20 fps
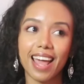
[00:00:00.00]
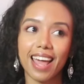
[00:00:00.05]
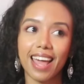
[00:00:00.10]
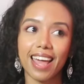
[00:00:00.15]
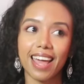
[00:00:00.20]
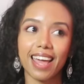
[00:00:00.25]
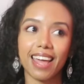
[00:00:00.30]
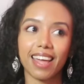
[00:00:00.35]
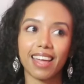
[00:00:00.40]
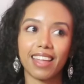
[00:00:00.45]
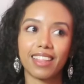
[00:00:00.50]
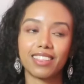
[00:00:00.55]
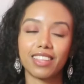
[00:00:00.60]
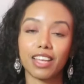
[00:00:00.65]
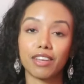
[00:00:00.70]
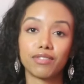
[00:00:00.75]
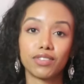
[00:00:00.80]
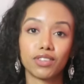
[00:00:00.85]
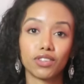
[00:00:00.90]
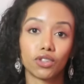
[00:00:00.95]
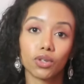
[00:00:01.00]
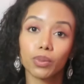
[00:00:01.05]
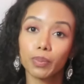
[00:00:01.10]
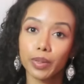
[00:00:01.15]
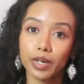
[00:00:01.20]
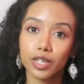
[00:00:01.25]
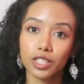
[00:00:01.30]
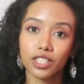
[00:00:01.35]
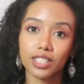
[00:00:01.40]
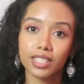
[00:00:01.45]
and if you do
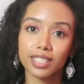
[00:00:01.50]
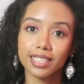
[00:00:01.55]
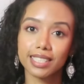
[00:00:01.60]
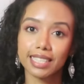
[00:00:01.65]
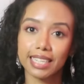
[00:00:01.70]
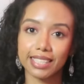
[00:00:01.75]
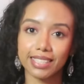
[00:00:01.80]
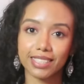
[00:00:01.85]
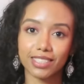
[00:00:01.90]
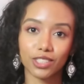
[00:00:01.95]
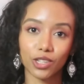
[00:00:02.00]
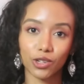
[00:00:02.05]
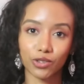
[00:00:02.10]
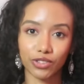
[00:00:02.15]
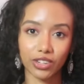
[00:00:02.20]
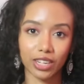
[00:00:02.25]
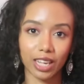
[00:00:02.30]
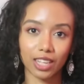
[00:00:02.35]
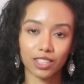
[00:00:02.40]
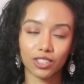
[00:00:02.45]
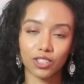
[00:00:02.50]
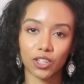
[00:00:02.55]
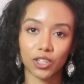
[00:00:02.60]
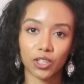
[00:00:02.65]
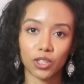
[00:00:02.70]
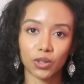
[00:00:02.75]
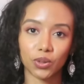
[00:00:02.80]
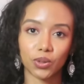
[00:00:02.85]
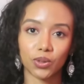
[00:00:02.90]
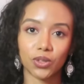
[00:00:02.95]
purchase it don't forget to
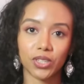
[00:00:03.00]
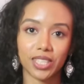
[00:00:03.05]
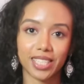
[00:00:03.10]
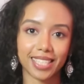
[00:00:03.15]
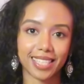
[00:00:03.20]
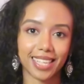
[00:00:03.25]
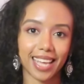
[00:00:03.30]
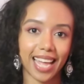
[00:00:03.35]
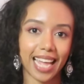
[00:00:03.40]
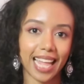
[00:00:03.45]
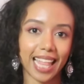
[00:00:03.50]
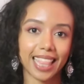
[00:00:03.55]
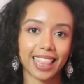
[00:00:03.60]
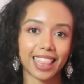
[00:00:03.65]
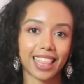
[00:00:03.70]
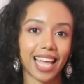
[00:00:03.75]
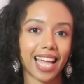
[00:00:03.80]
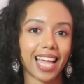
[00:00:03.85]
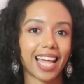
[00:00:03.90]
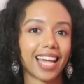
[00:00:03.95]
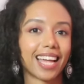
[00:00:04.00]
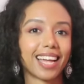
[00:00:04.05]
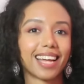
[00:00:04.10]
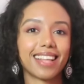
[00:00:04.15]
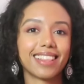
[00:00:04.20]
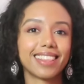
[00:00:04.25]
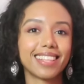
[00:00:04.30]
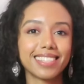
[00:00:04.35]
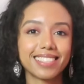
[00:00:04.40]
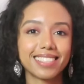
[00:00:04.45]
use the
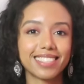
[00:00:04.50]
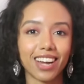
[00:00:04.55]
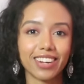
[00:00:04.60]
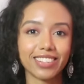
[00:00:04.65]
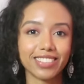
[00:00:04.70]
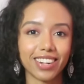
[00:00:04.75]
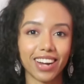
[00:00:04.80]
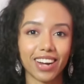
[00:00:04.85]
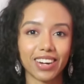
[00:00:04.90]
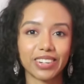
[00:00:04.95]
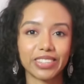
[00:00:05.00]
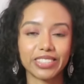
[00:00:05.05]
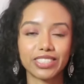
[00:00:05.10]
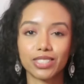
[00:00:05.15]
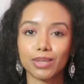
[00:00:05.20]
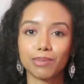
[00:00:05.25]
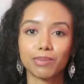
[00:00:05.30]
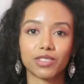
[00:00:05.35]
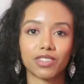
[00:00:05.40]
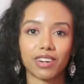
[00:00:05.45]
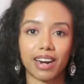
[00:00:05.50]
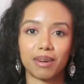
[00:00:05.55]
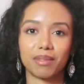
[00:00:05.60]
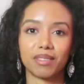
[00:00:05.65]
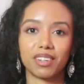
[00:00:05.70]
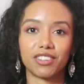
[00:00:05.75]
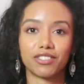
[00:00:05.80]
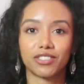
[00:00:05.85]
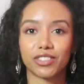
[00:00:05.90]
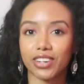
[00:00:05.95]
discount code
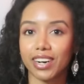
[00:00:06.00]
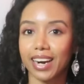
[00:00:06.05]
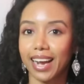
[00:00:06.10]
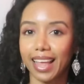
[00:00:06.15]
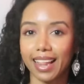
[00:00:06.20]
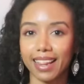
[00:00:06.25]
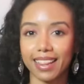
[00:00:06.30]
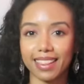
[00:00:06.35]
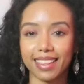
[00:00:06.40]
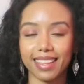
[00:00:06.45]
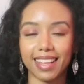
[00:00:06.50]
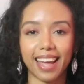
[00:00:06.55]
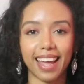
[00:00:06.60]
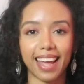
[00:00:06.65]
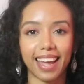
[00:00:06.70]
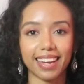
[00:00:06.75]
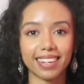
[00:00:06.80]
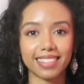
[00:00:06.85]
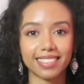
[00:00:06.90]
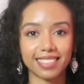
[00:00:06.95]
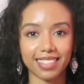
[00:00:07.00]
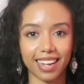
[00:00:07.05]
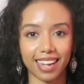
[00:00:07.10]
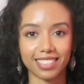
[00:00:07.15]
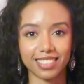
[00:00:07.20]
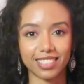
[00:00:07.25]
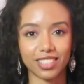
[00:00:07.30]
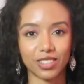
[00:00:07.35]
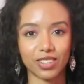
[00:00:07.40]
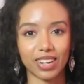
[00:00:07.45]
subscriber for L and
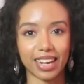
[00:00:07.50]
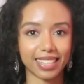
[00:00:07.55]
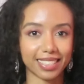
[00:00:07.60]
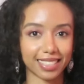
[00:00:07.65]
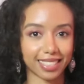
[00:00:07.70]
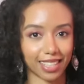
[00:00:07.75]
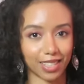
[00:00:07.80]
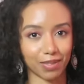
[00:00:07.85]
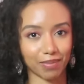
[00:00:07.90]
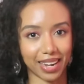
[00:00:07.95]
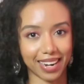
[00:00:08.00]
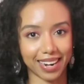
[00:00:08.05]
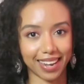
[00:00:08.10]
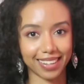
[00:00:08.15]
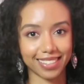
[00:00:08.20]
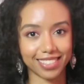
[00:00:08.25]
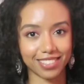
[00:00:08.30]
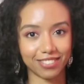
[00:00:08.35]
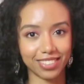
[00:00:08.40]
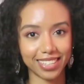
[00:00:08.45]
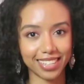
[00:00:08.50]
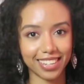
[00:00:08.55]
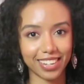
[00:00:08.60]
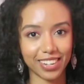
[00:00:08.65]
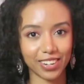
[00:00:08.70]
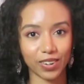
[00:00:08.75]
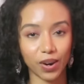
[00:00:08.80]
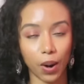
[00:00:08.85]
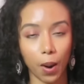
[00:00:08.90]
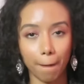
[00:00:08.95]
I'll see you guys in my next
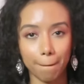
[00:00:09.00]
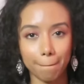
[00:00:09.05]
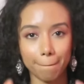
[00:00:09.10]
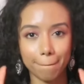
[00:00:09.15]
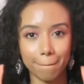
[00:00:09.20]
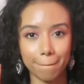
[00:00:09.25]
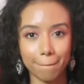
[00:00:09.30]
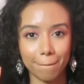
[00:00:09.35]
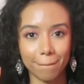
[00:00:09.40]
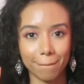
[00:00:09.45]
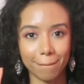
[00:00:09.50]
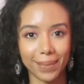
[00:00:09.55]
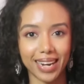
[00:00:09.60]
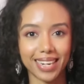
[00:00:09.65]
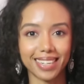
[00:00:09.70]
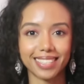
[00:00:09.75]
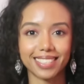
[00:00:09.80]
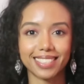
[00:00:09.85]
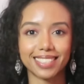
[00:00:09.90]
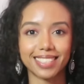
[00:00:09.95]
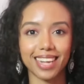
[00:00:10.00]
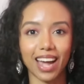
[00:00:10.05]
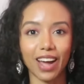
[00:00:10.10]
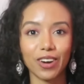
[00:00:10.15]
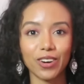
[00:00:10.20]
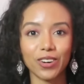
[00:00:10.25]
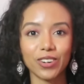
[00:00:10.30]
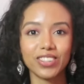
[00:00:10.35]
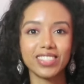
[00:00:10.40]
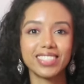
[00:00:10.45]
video.
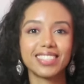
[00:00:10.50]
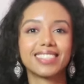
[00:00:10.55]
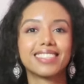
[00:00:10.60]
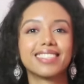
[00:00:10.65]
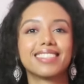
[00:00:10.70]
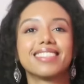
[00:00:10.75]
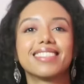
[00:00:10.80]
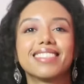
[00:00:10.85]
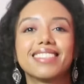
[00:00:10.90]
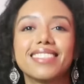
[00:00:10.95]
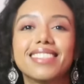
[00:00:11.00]
Ciao!